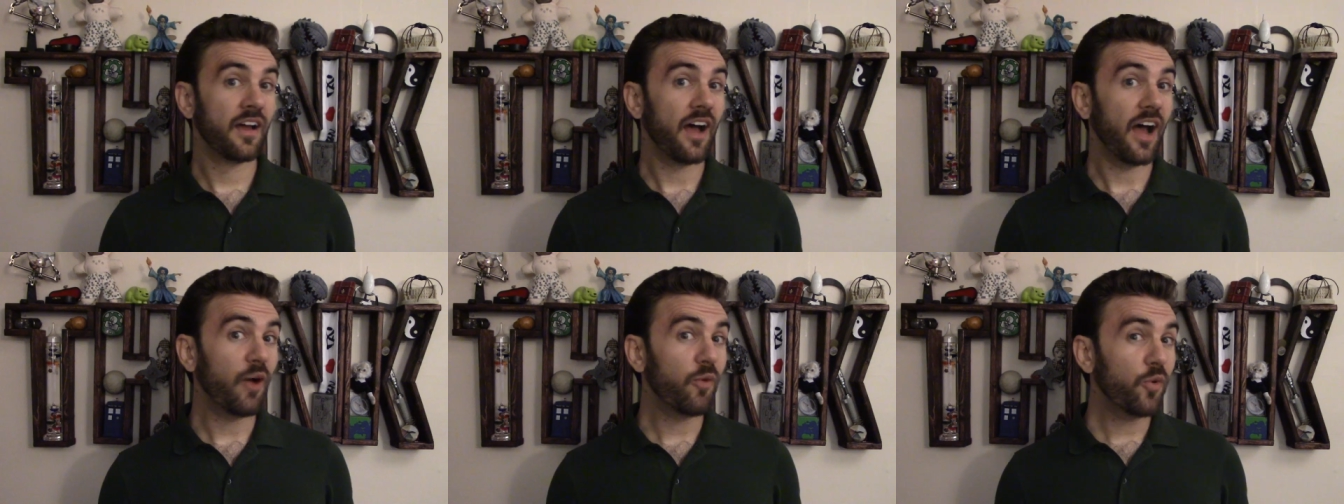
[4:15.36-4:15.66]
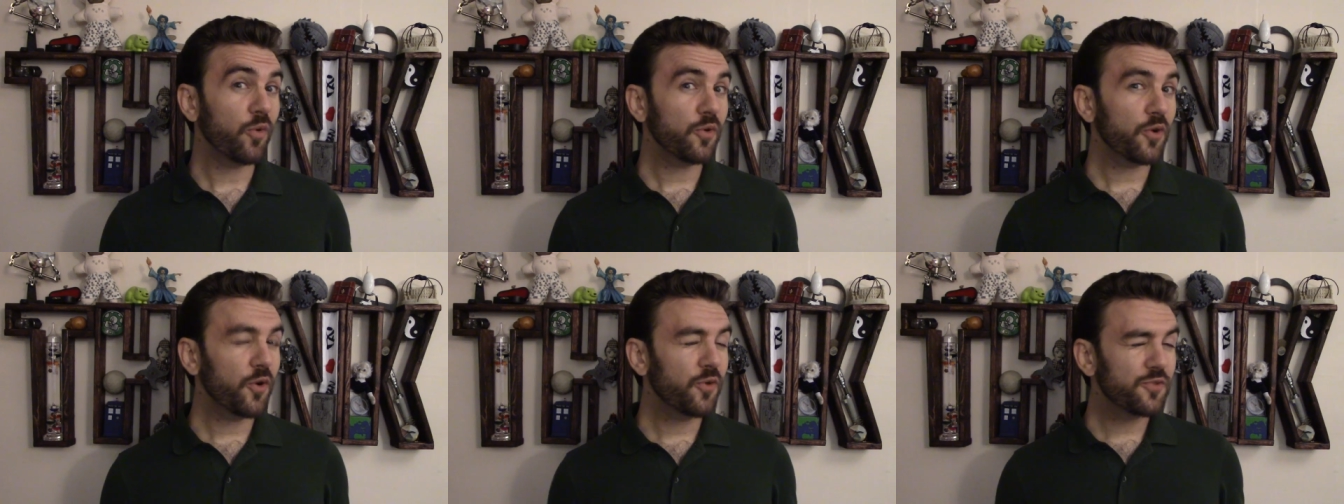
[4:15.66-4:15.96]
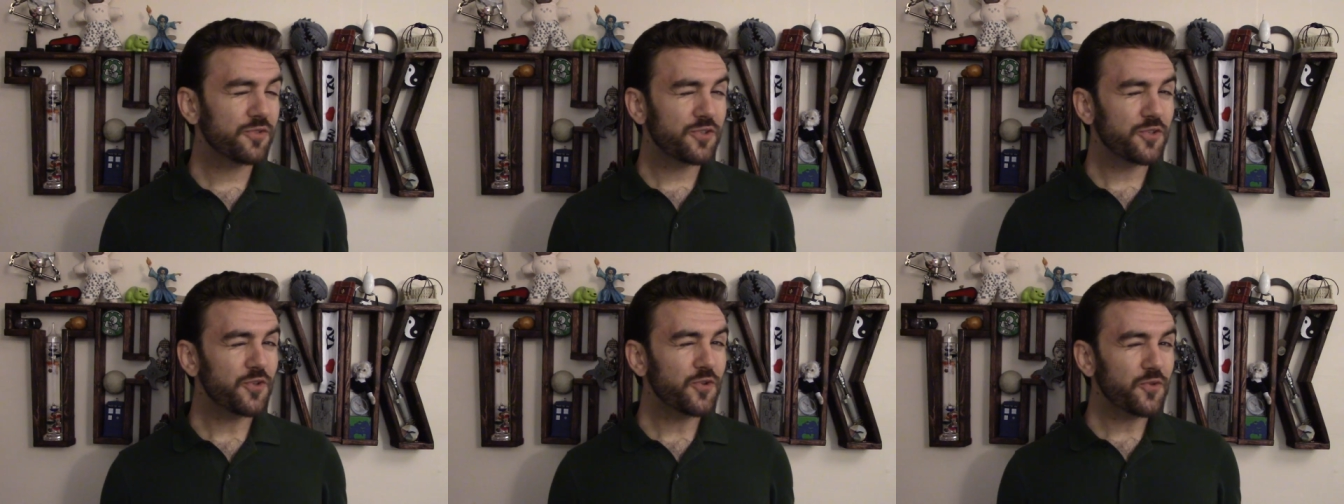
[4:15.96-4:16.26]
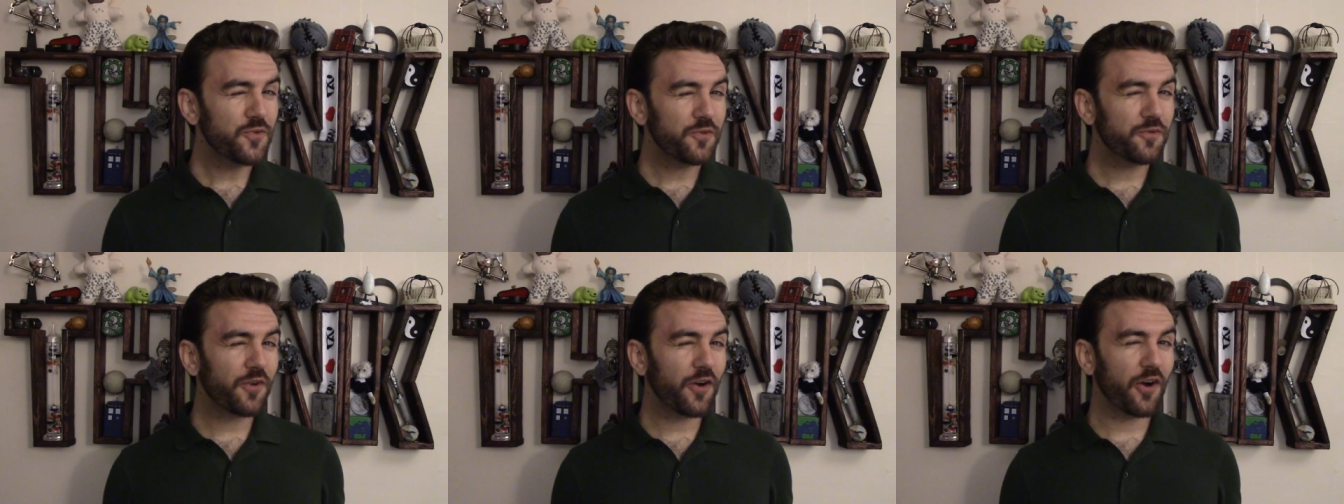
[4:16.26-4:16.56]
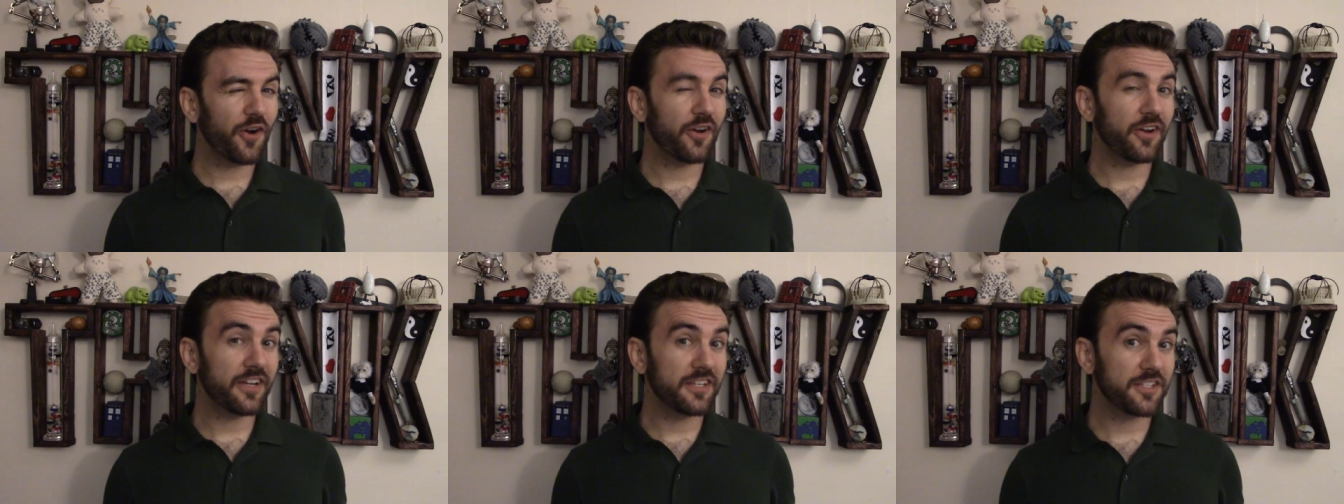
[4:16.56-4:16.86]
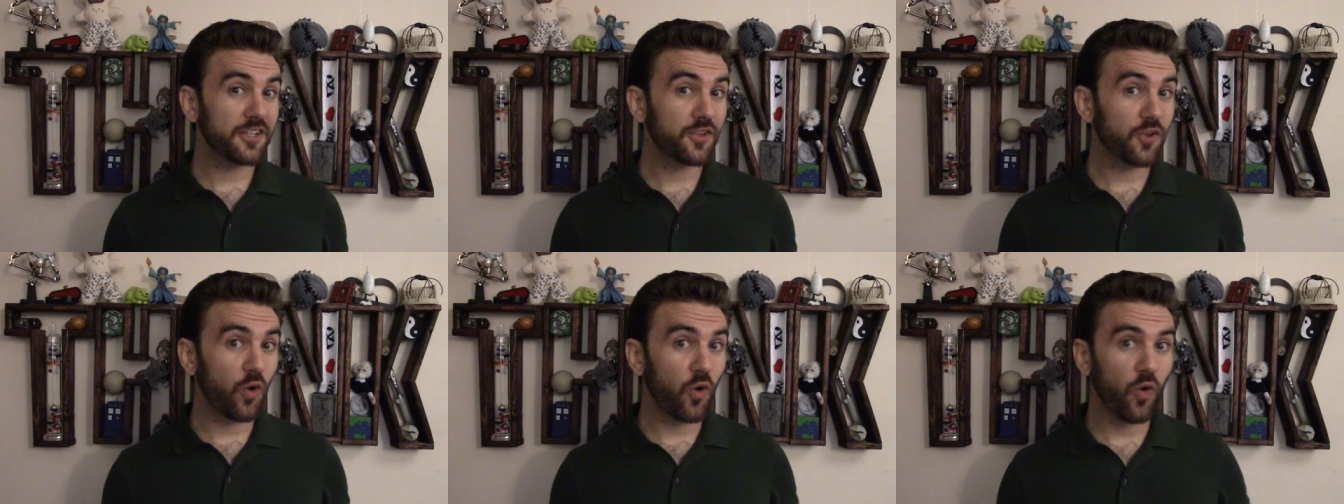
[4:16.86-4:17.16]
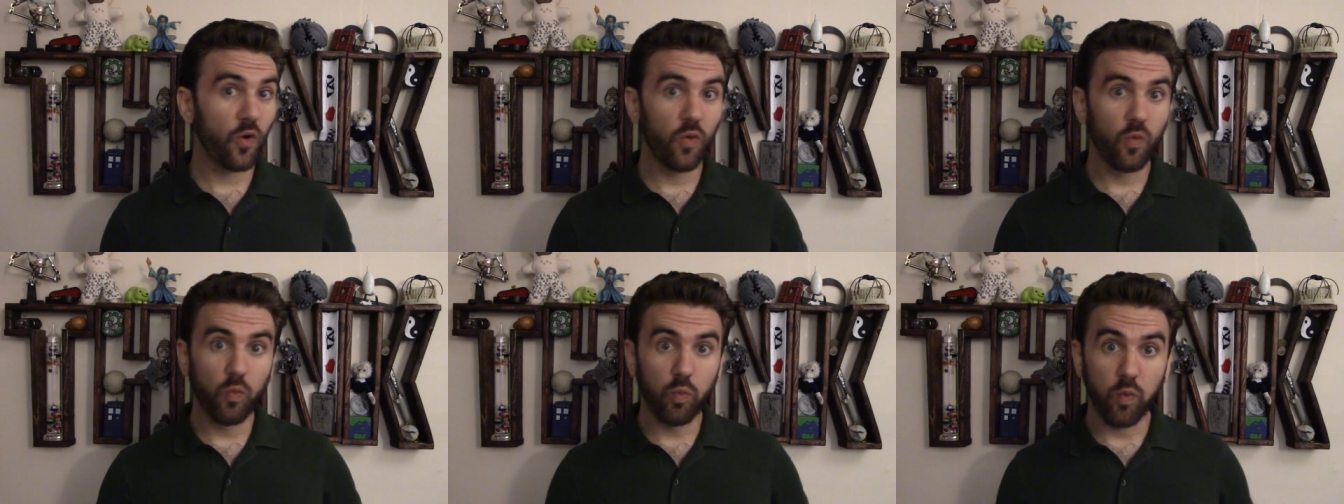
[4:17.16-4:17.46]
I won't go too far into the
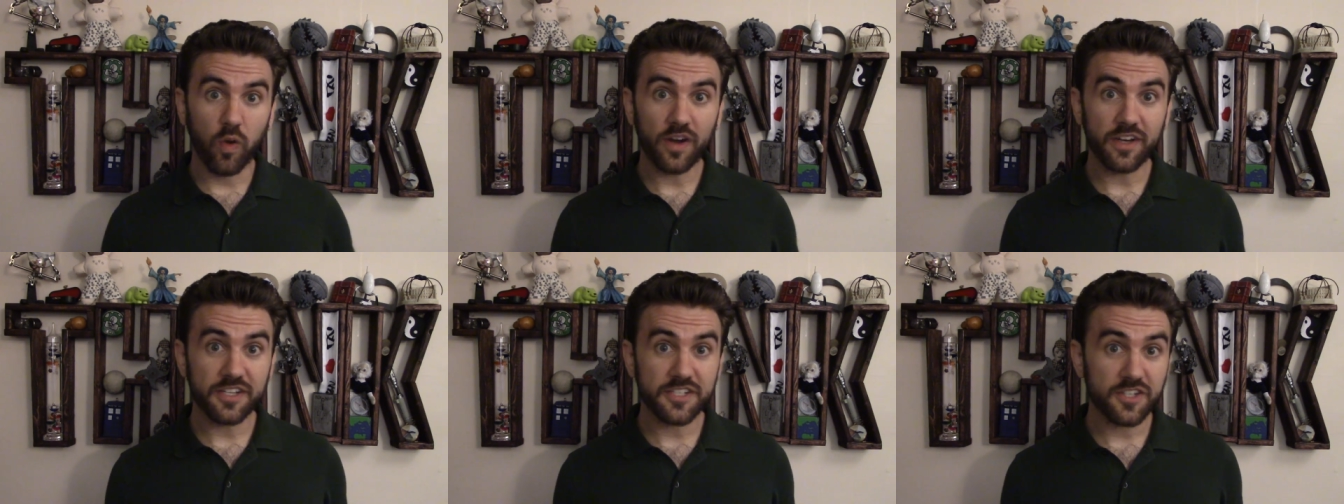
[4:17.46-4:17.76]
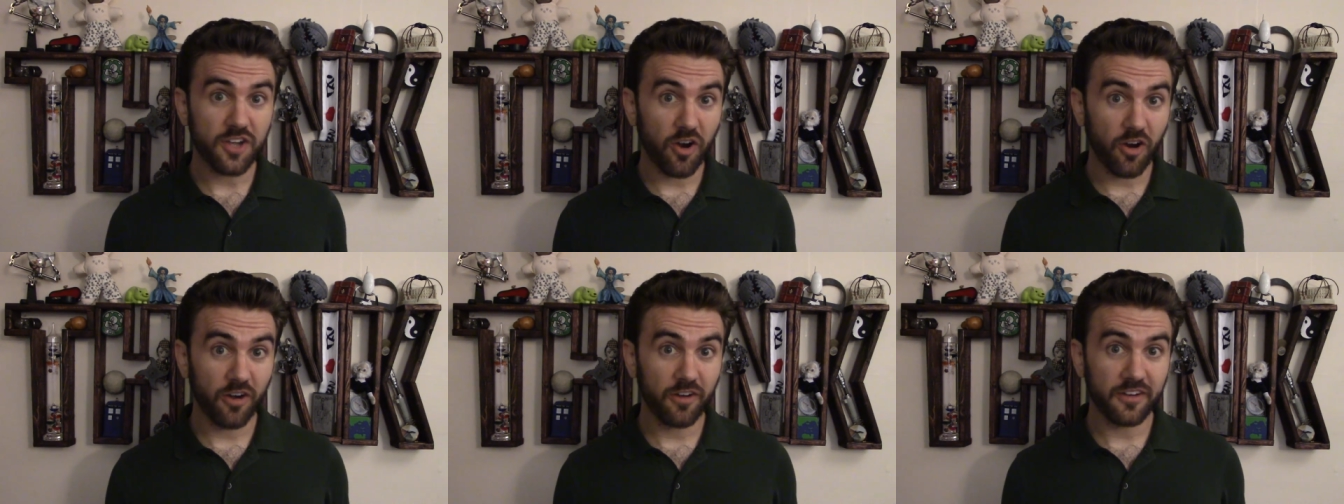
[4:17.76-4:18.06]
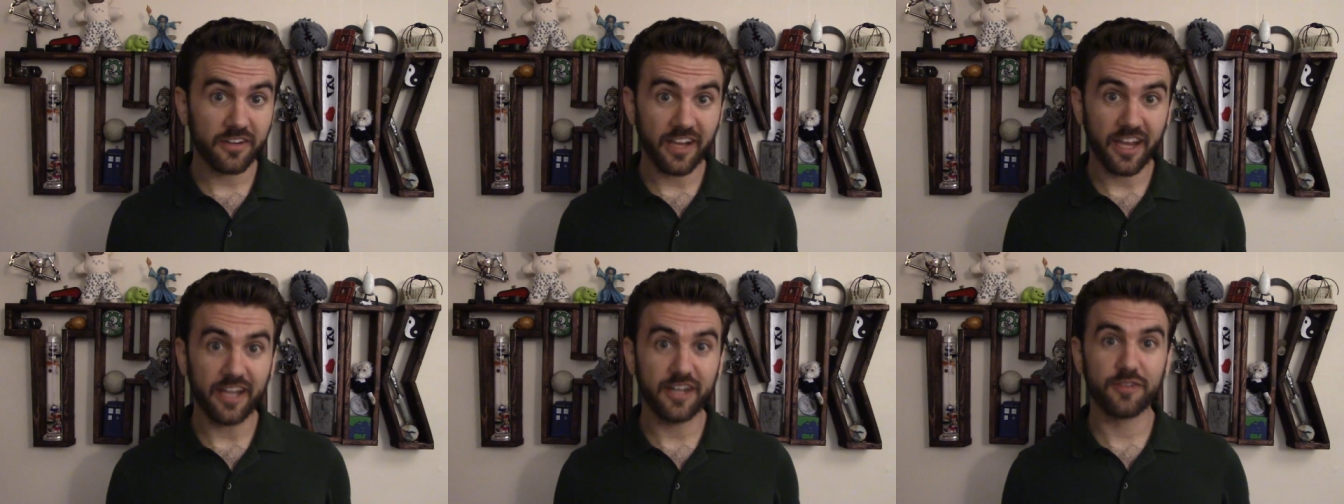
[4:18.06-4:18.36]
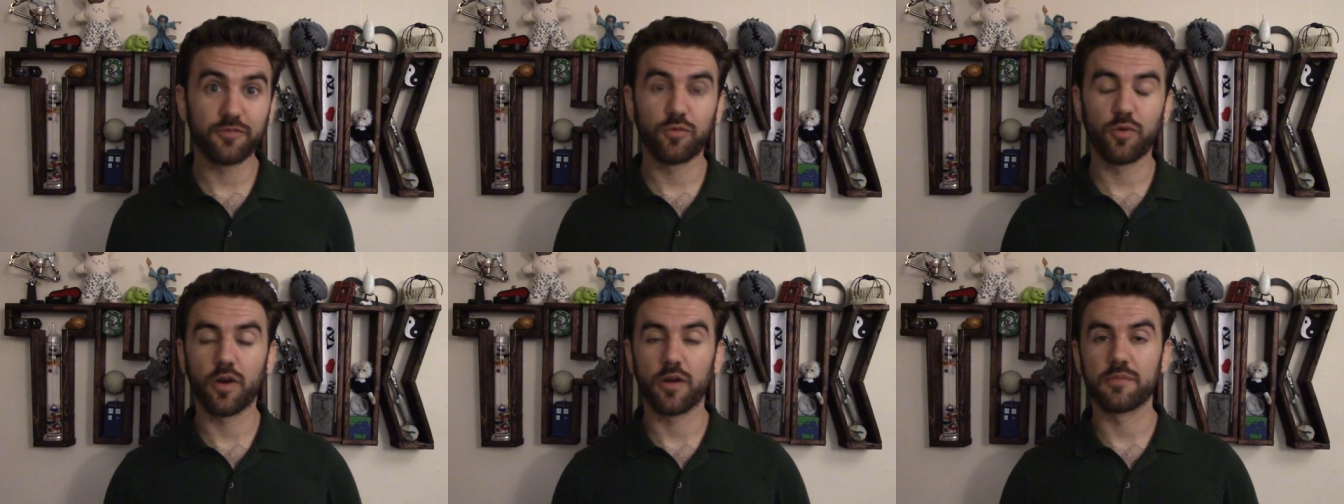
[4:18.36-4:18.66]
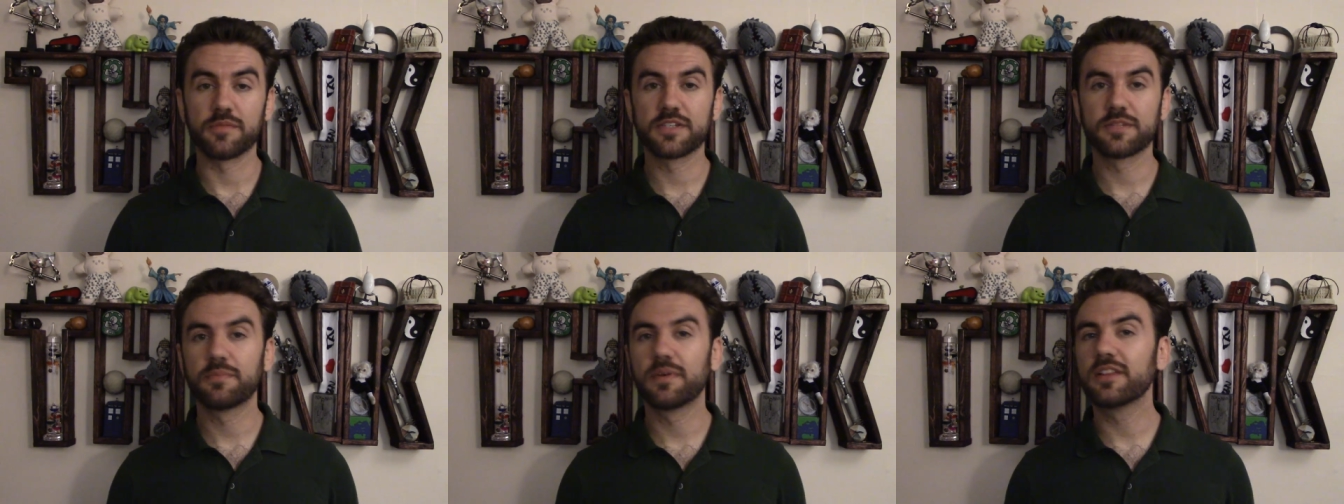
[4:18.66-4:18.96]
whole what is art can of worms,